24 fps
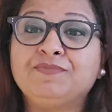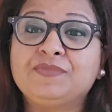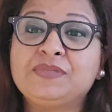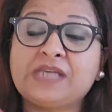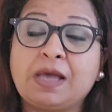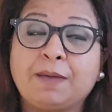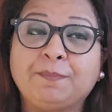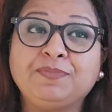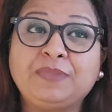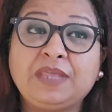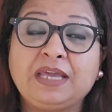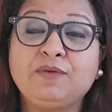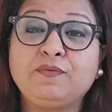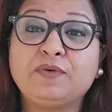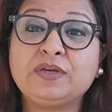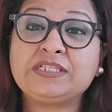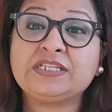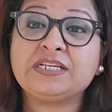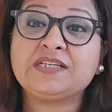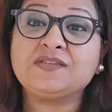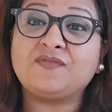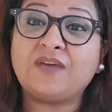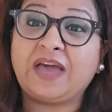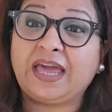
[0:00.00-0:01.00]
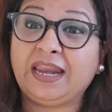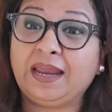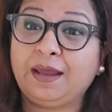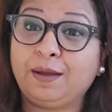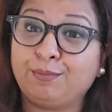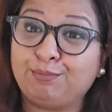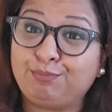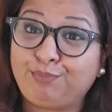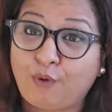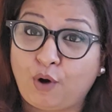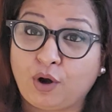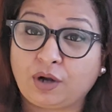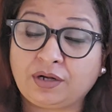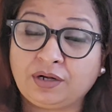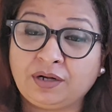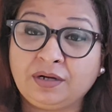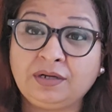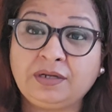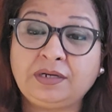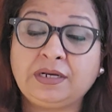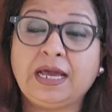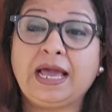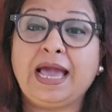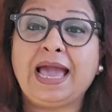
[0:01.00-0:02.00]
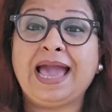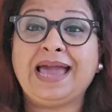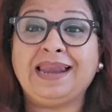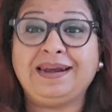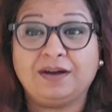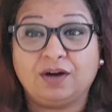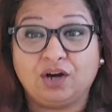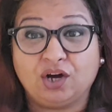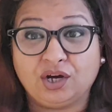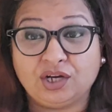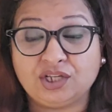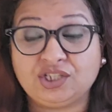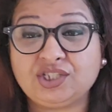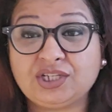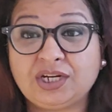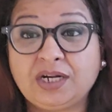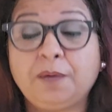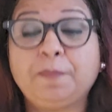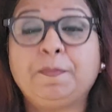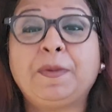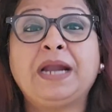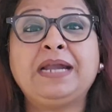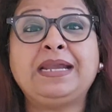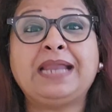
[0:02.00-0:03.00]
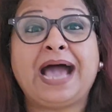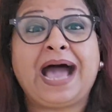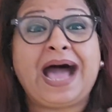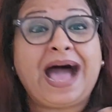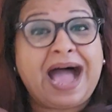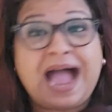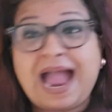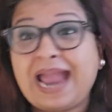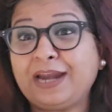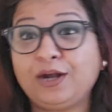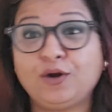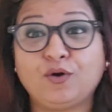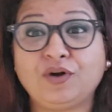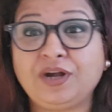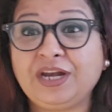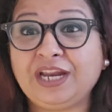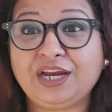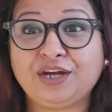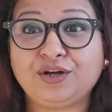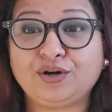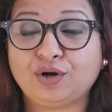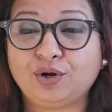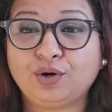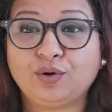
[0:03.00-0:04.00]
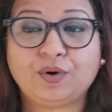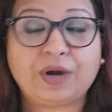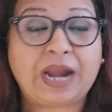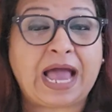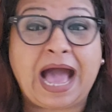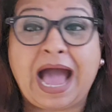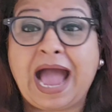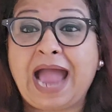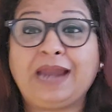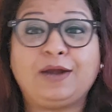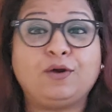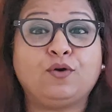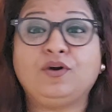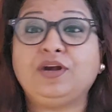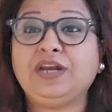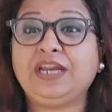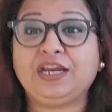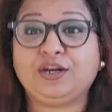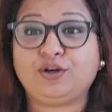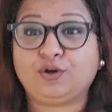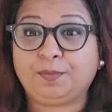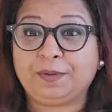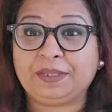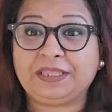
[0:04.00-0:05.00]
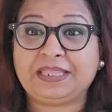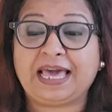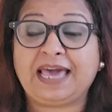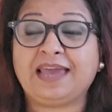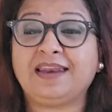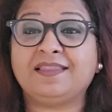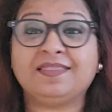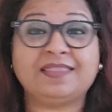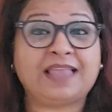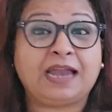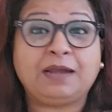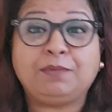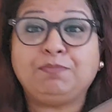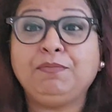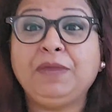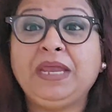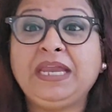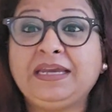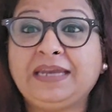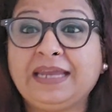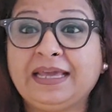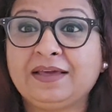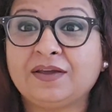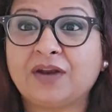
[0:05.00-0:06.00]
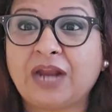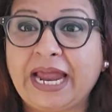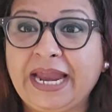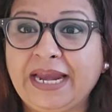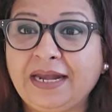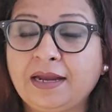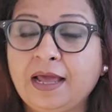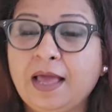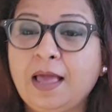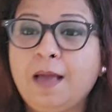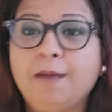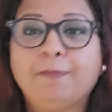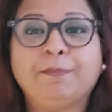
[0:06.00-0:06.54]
something which is very important and urgent, but I don't need to do it. I don't need to be there in that meeting, right?